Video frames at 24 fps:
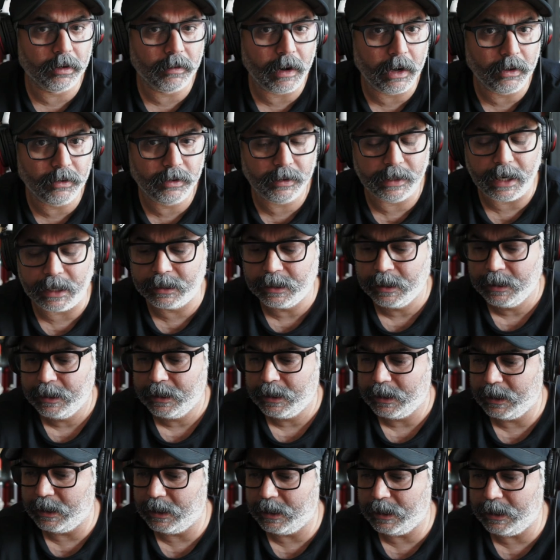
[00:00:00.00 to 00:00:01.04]
around to that
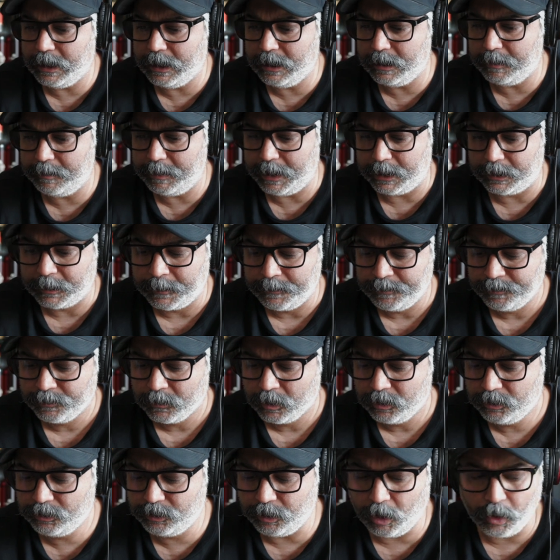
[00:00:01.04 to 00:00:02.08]
uh, in a bit.
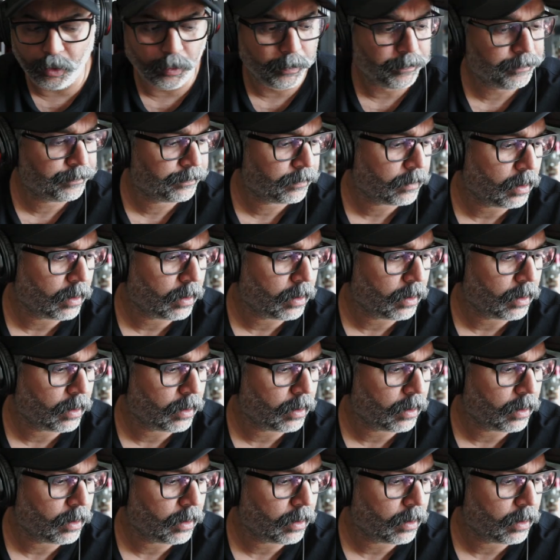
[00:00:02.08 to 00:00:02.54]
So,